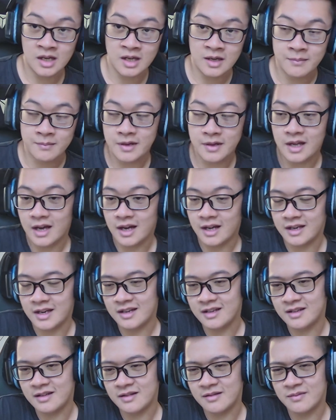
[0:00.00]
But yeah,
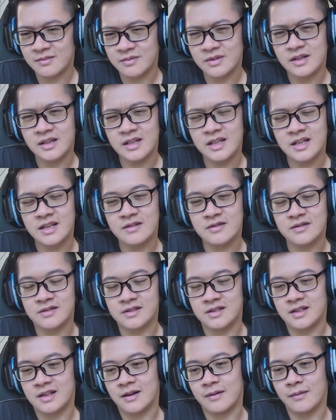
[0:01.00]
that's really
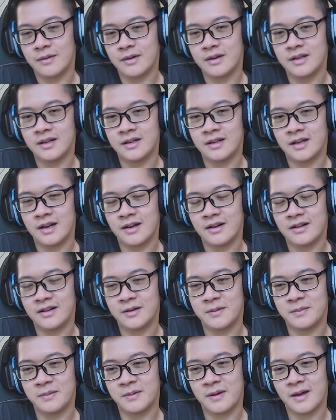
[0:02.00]
interesting. I wonder how they're
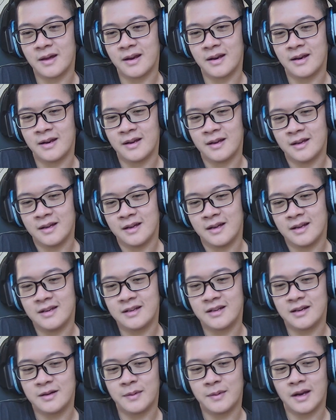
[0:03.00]
gonna play it. Is he
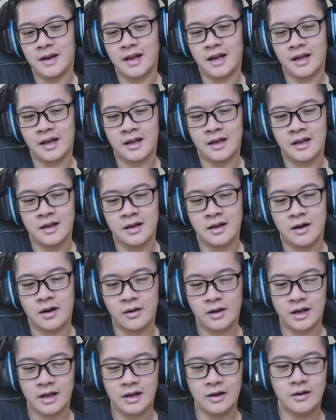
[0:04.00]
gonna be like,
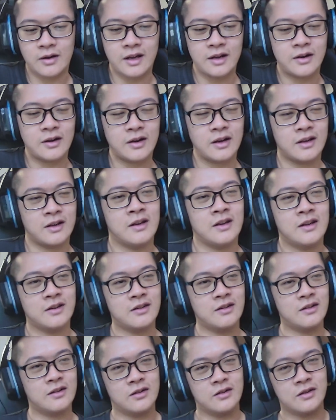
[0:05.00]
okay.
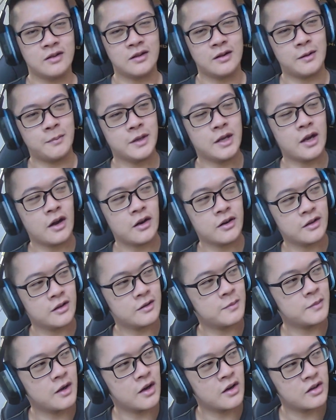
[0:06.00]
You beyond
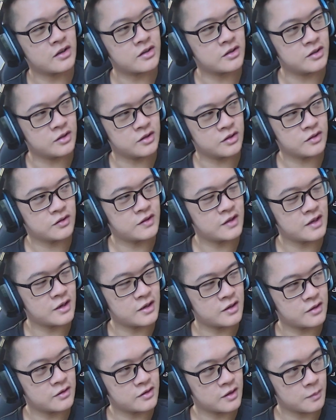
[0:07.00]
us, you see
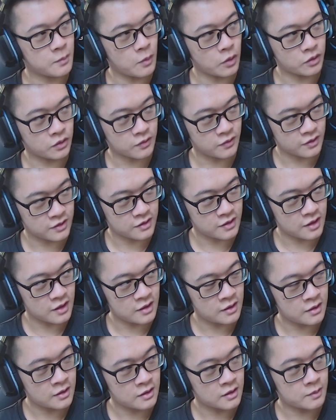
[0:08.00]
the multiverse
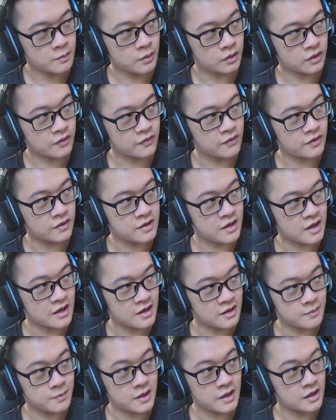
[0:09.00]
there? The multiverse, yeah,
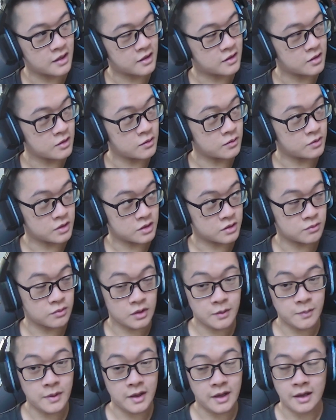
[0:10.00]
it's big, it's huge, it's
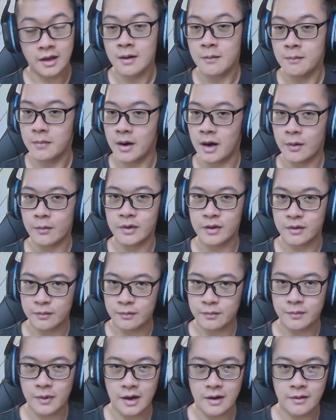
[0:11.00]
really big.
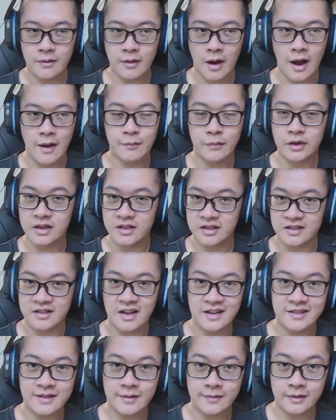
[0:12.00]
But I'm gonna
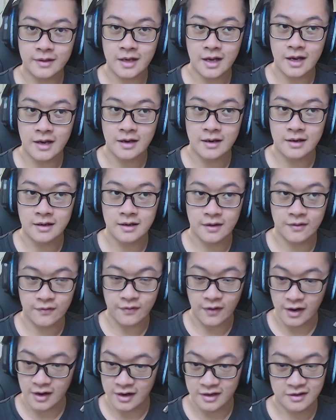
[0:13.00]
design something that can
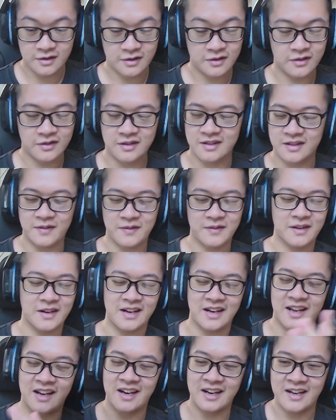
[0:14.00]
fight it, you know, something like
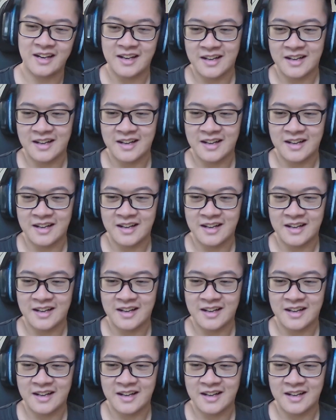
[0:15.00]
that.